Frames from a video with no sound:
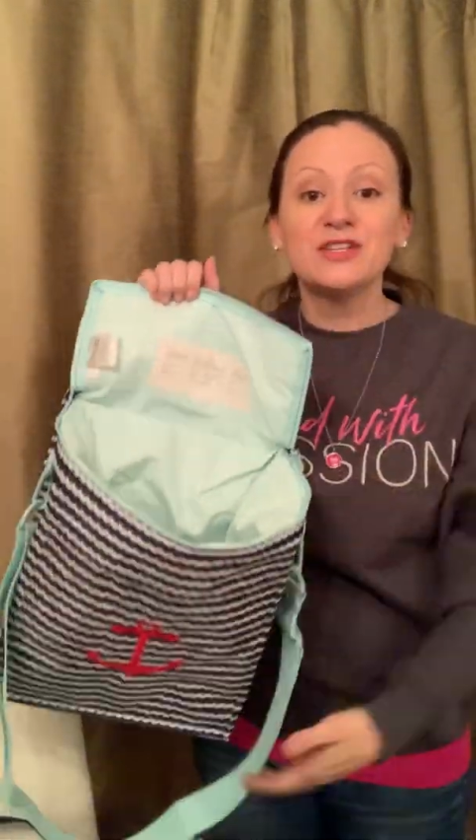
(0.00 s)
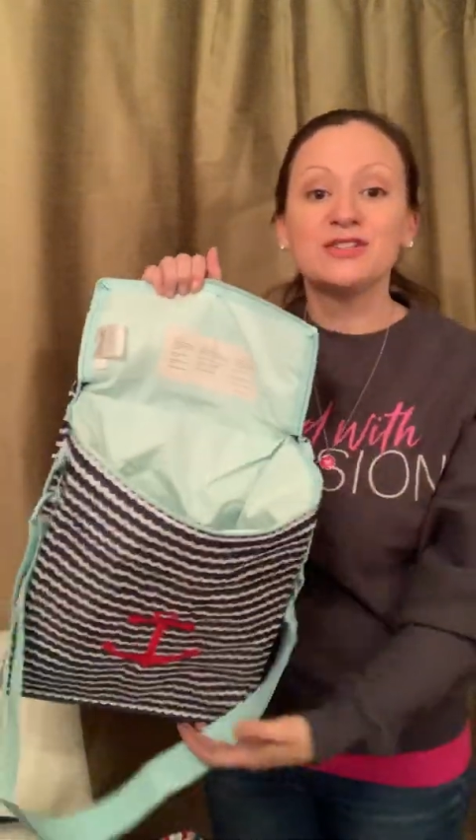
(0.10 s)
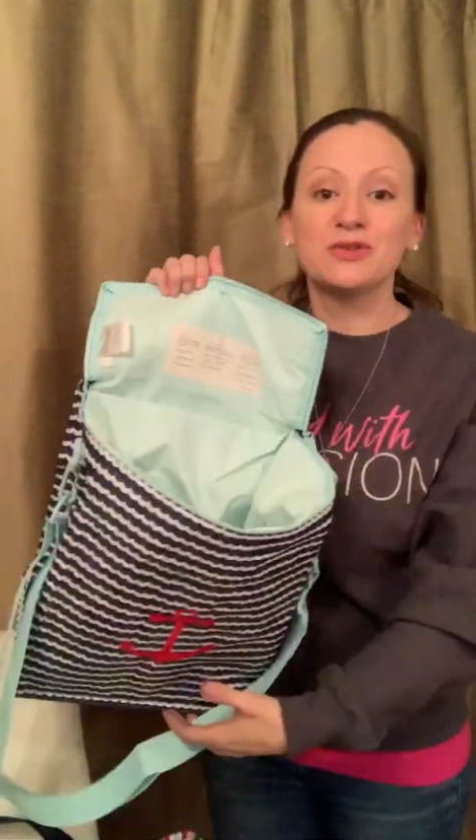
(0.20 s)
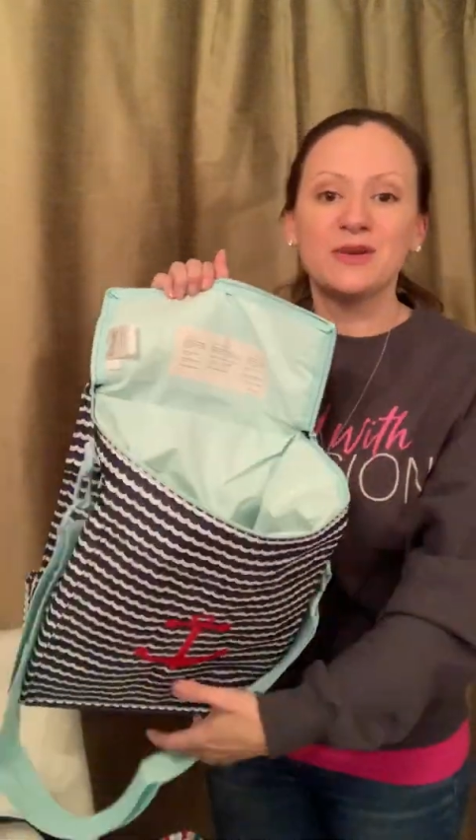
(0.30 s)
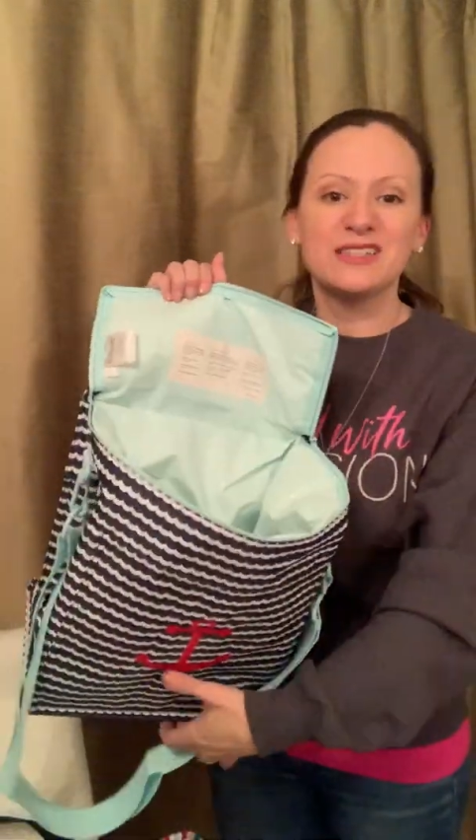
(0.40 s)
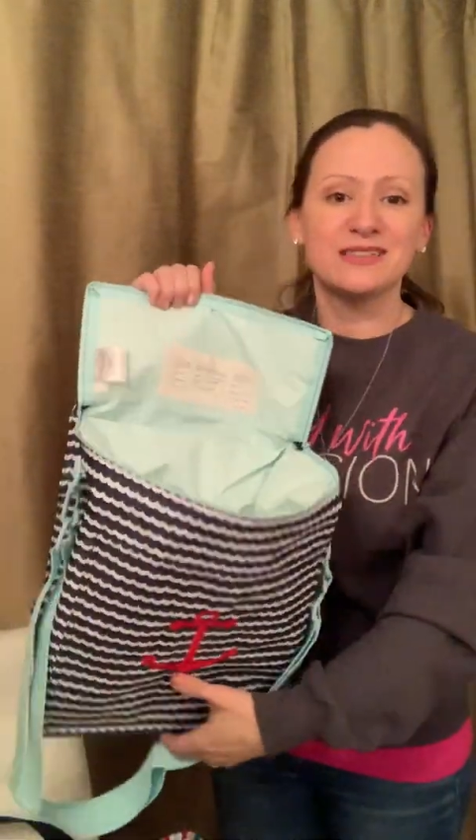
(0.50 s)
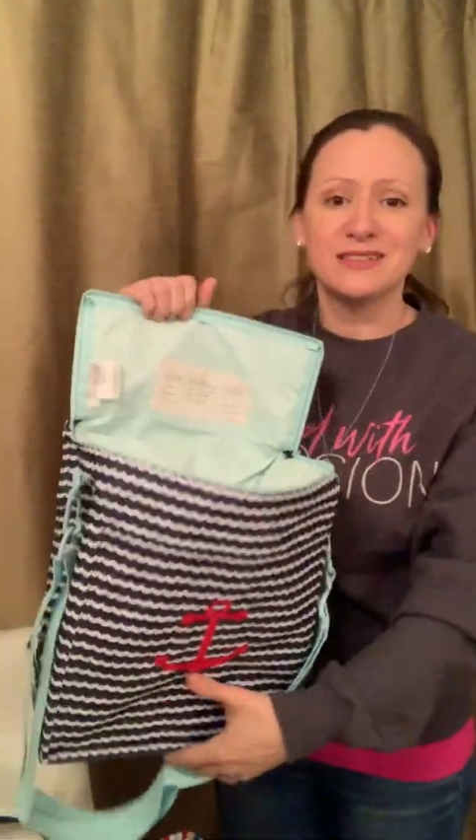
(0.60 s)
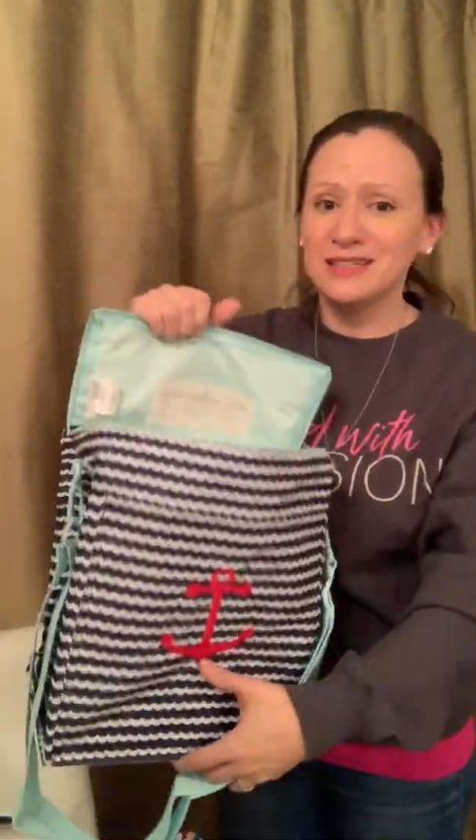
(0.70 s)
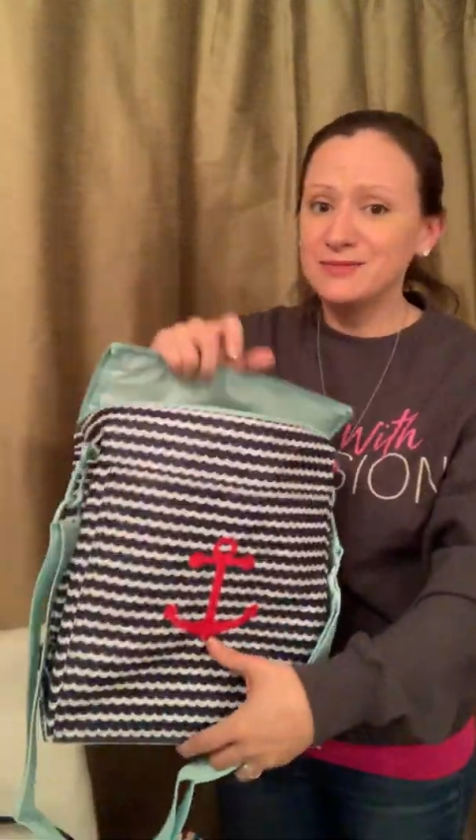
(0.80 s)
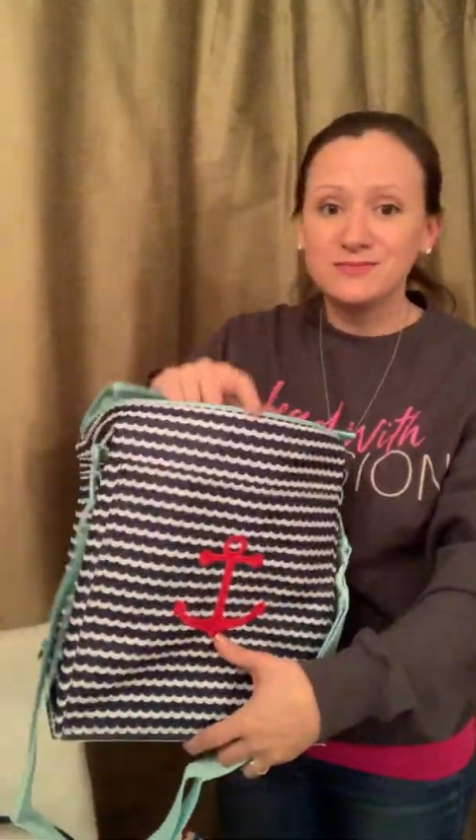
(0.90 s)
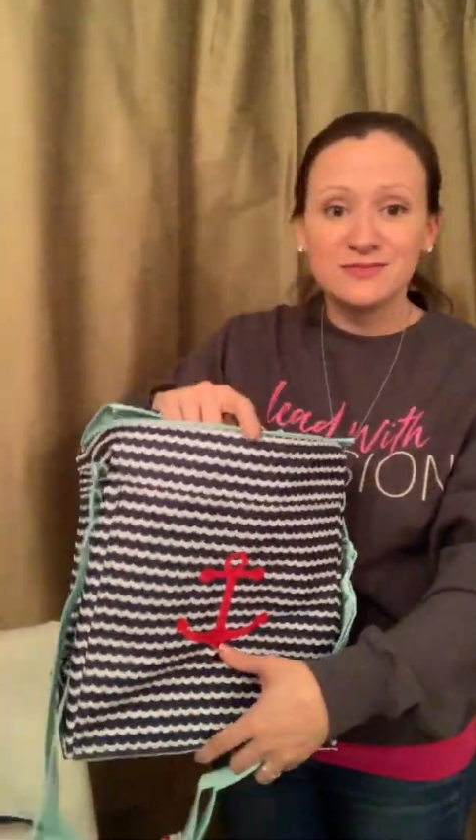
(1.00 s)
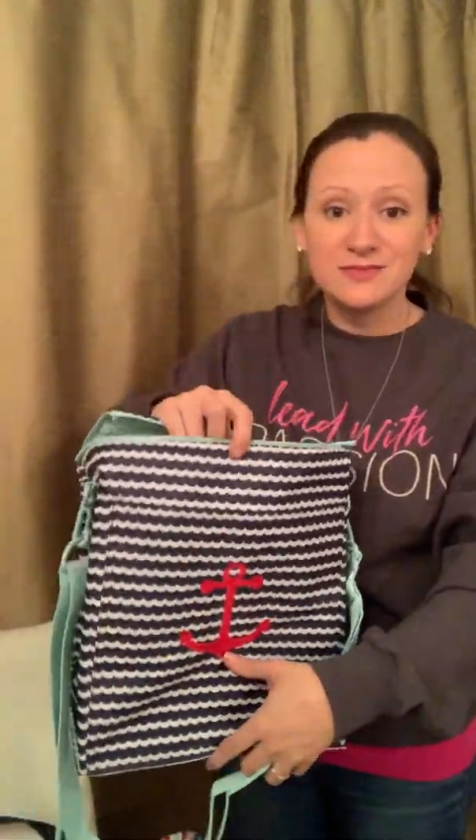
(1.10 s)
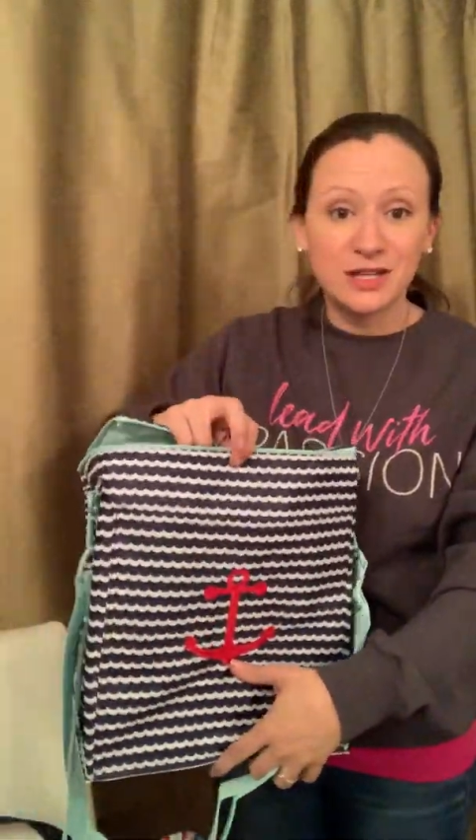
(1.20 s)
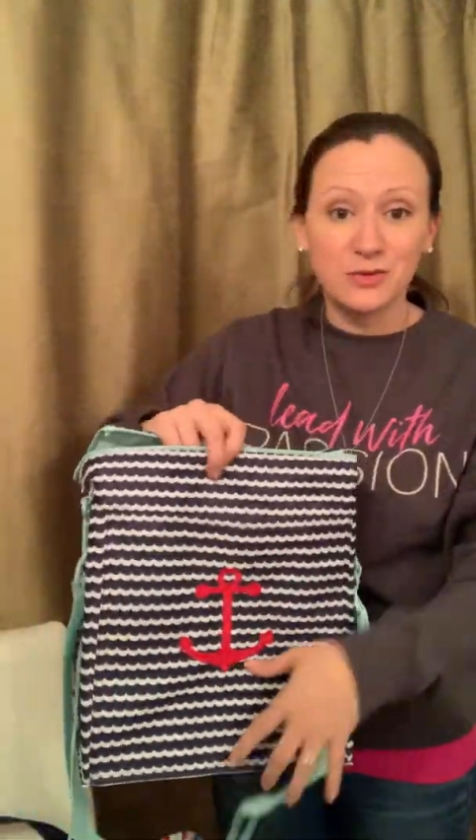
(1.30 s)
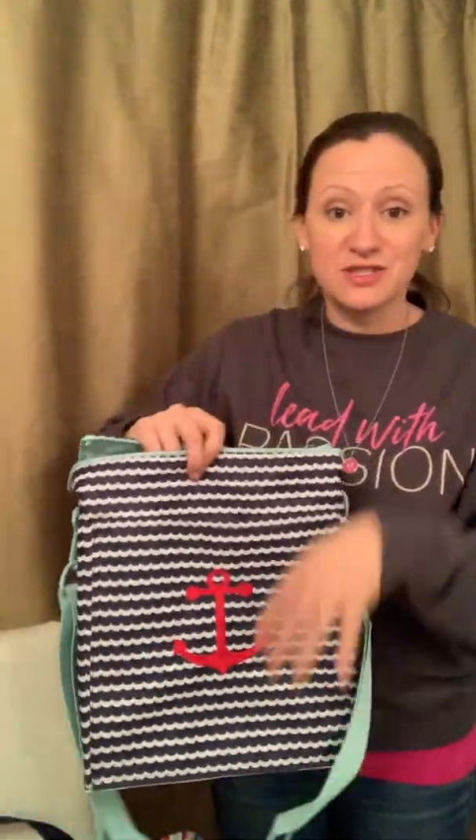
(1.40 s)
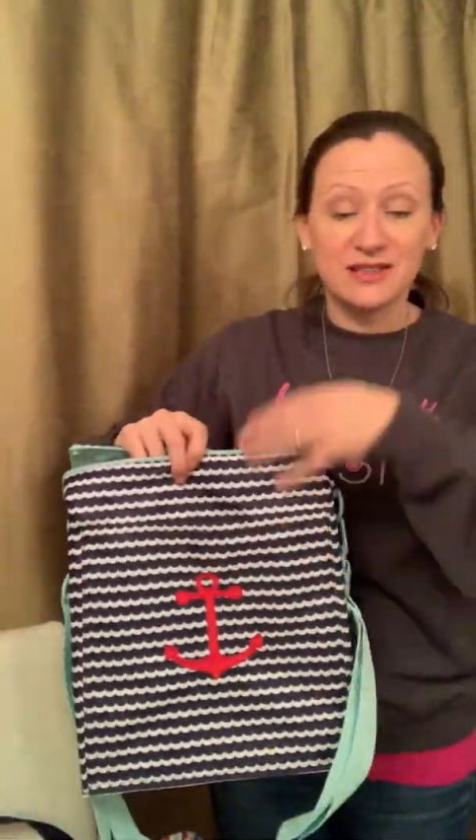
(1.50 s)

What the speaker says: So basically, liquids